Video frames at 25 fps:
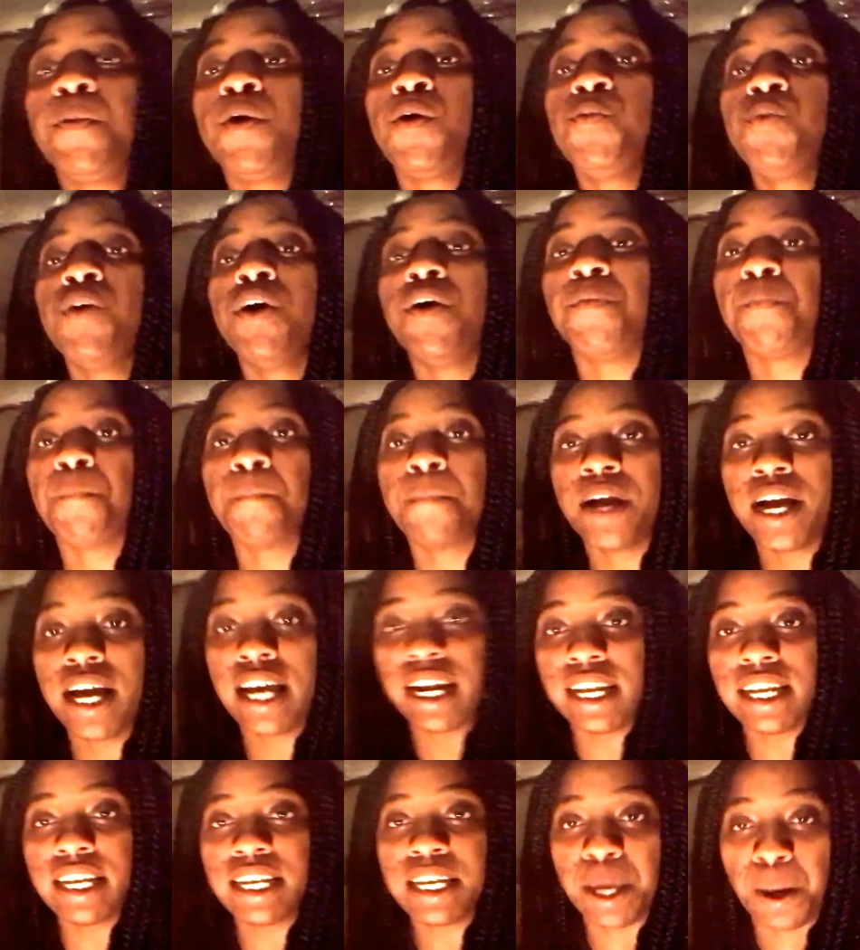people with
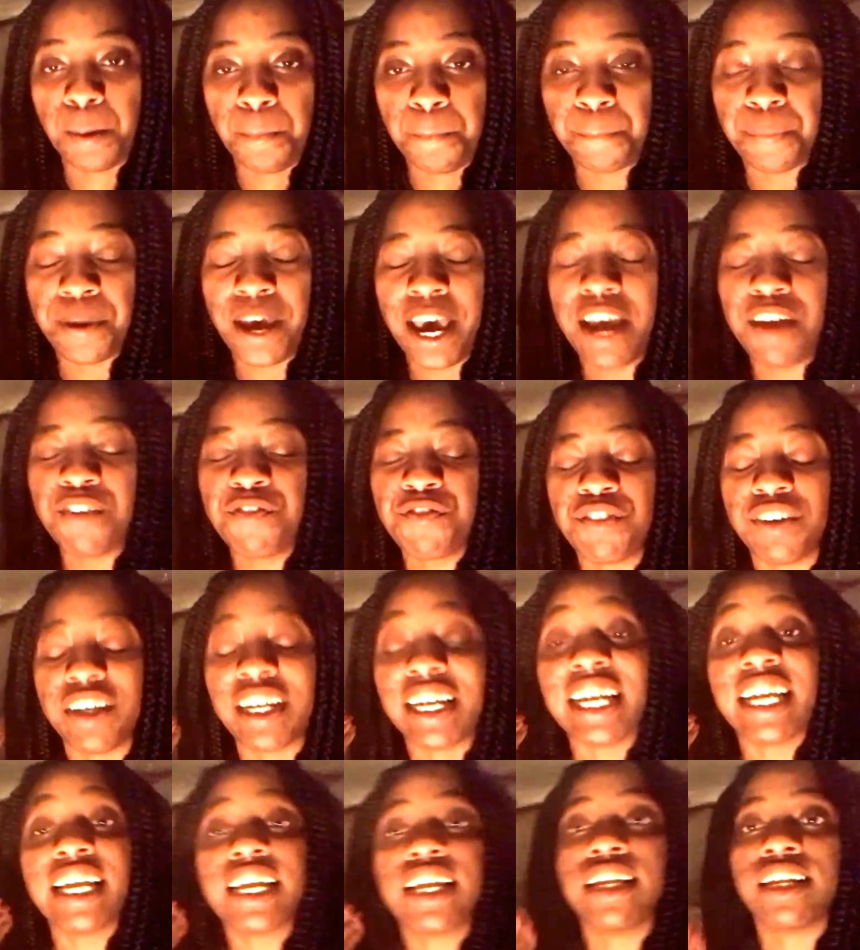money can pay
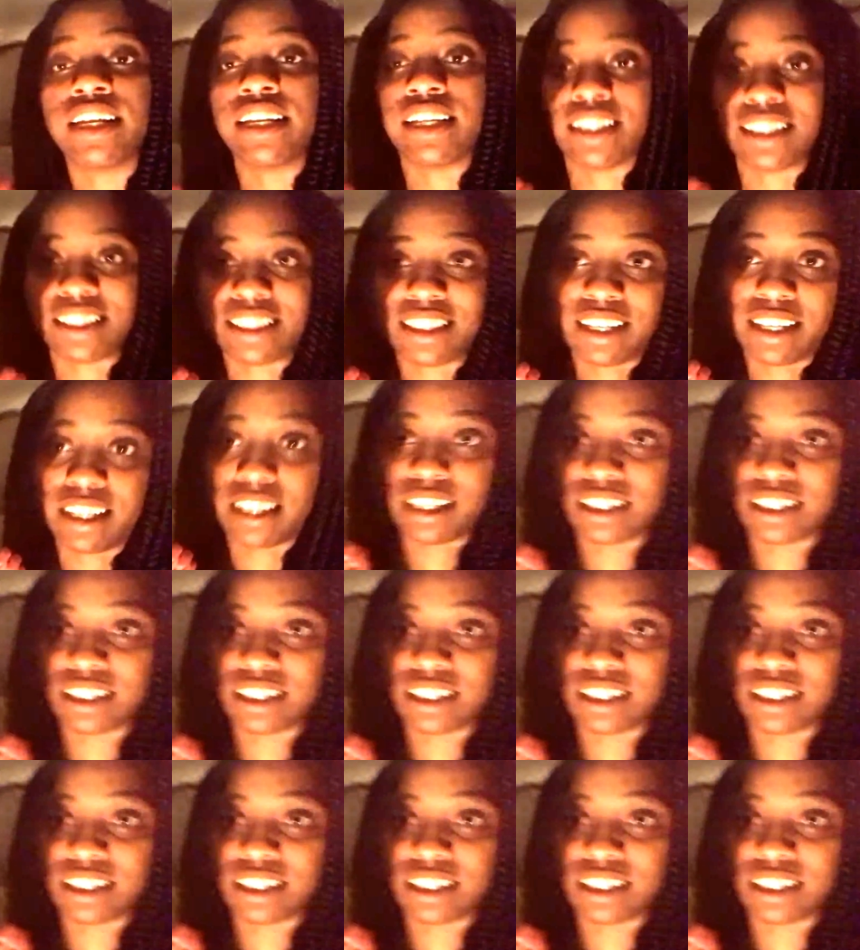for anything.